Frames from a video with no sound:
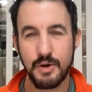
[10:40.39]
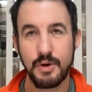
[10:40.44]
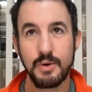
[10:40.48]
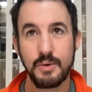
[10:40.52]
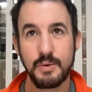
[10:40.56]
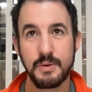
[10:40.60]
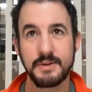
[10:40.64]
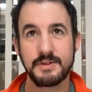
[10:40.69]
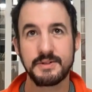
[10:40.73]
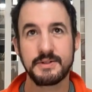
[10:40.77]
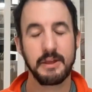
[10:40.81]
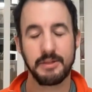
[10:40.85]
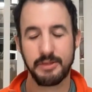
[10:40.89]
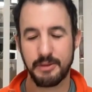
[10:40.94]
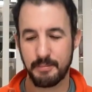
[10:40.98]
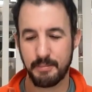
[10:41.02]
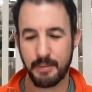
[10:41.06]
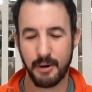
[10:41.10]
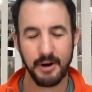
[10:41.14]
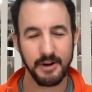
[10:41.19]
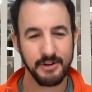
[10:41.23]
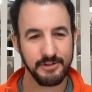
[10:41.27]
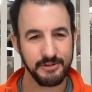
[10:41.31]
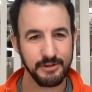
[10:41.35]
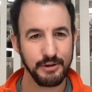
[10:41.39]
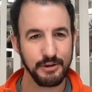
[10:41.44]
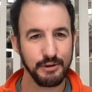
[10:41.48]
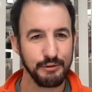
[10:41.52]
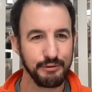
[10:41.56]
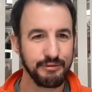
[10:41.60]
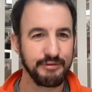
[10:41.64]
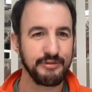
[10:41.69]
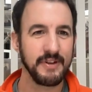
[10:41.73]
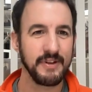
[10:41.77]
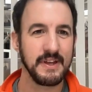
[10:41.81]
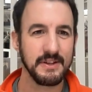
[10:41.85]
Who is the person who
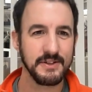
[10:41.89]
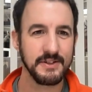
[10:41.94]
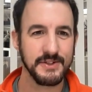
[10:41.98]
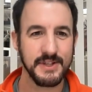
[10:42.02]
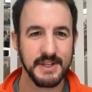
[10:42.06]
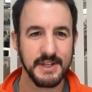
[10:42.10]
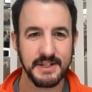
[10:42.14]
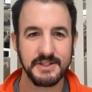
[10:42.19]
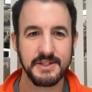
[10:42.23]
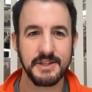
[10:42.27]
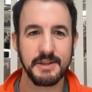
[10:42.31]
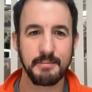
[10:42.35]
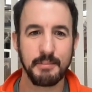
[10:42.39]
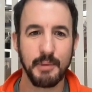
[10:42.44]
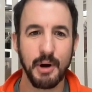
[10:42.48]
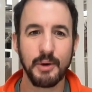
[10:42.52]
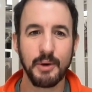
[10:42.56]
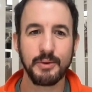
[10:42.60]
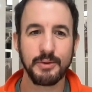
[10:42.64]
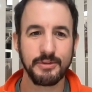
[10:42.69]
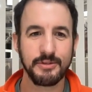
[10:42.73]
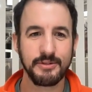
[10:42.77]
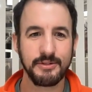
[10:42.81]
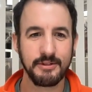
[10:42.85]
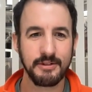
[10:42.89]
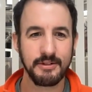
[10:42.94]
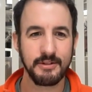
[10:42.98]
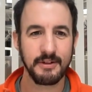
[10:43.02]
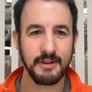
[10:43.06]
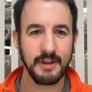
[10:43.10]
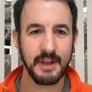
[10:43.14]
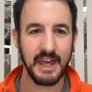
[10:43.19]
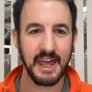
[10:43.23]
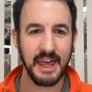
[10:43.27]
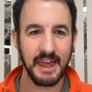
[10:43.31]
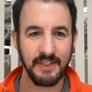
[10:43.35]
feels this the most
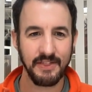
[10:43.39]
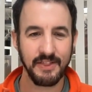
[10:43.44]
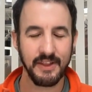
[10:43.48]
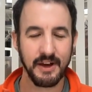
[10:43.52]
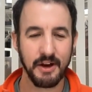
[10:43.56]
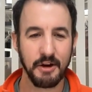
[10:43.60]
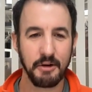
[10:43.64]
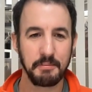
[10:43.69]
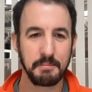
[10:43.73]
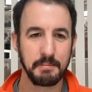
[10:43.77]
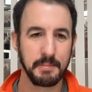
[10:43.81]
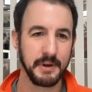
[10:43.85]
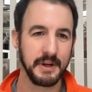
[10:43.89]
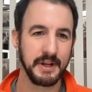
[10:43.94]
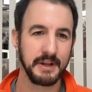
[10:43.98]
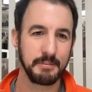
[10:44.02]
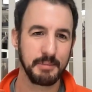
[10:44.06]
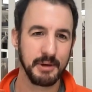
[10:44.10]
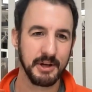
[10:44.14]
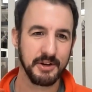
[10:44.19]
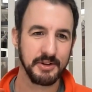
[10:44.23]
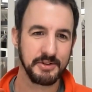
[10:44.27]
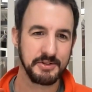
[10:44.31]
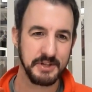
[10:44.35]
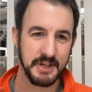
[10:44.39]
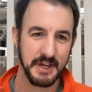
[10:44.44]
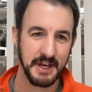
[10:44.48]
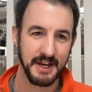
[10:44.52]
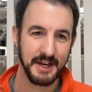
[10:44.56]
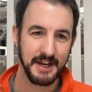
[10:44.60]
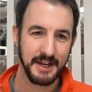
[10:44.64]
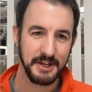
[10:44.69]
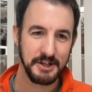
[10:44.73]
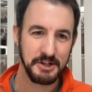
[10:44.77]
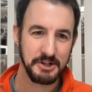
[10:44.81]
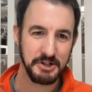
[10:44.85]
in the company? Because
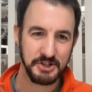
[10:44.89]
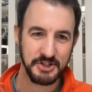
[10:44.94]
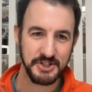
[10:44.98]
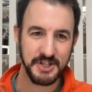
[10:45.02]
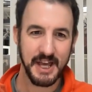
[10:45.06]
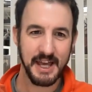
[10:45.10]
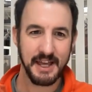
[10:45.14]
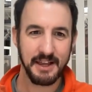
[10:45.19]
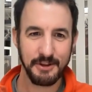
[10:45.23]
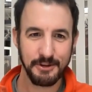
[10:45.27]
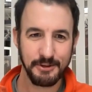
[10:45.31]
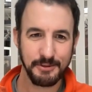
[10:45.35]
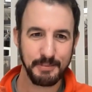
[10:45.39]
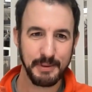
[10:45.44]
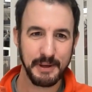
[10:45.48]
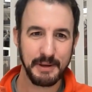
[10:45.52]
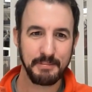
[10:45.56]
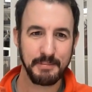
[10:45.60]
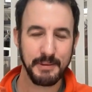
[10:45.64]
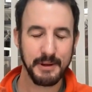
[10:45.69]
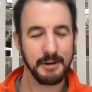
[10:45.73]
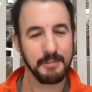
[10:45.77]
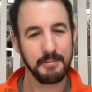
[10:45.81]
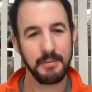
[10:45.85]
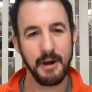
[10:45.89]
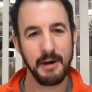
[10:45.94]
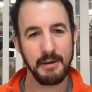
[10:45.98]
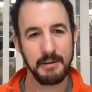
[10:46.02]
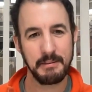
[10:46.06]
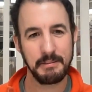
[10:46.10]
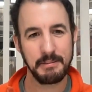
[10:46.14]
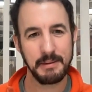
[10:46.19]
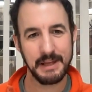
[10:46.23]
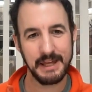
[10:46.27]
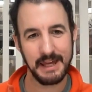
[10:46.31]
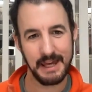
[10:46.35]
your salespeople are
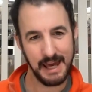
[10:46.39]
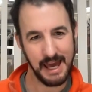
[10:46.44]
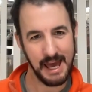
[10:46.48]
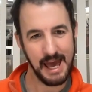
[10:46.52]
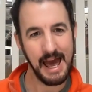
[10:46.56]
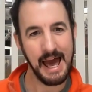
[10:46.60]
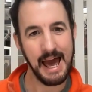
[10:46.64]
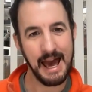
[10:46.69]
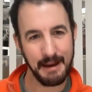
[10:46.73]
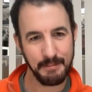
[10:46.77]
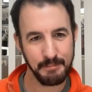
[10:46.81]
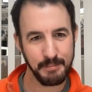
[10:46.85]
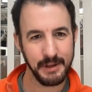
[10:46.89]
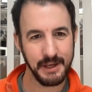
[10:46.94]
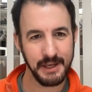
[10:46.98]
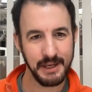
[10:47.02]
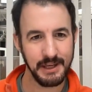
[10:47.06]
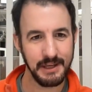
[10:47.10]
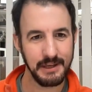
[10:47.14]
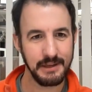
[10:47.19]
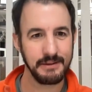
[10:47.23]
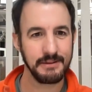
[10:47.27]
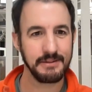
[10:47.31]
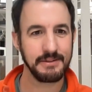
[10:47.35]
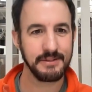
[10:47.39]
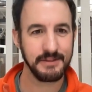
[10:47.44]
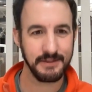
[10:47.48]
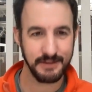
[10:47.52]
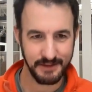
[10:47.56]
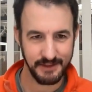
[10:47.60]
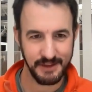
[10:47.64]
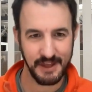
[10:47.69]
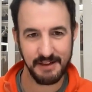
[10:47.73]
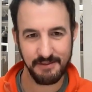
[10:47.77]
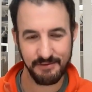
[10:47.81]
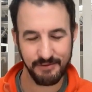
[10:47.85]
probably happy
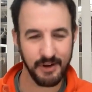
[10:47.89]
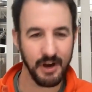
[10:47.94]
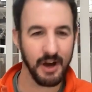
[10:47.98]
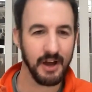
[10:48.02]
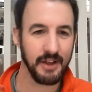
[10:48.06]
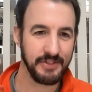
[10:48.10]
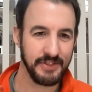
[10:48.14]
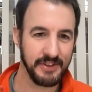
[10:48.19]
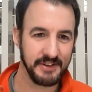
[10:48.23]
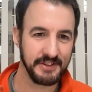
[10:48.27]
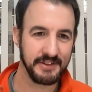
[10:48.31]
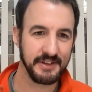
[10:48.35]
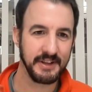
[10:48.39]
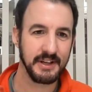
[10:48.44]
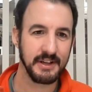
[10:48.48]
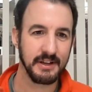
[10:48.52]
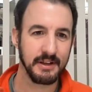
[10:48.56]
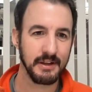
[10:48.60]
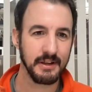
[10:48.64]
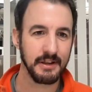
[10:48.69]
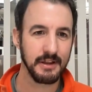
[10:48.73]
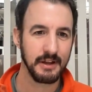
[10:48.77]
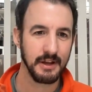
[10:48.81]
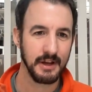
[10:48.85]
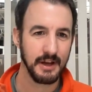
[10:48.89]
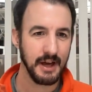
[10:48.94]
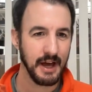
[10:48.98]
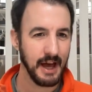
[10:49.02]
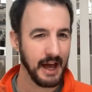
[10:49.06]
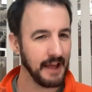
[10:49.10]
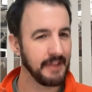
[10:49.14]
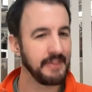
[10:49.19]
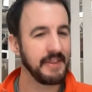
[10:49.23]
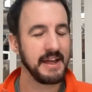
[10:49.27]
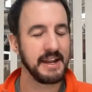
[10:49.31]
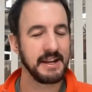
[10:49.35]
they've got the deal.
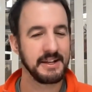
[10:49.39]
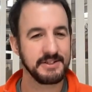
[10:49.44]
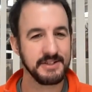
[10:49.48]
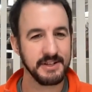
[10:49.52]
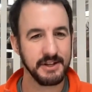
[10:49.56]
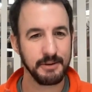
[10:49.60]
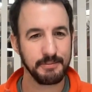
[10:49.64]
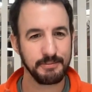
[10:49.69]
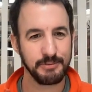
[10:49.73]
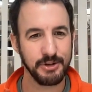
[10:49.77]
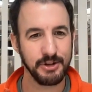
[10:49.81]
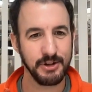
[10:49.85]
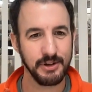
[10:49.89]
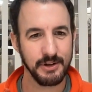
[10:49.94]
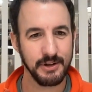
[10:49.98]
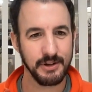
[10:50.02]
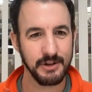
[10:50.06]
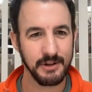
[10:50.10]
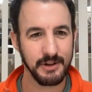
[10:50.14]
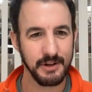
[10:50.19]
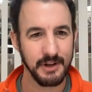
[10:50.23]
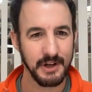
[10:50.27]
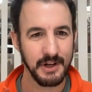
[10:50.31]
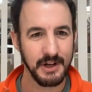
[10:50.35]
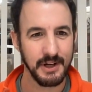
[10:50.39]
And then is it up to your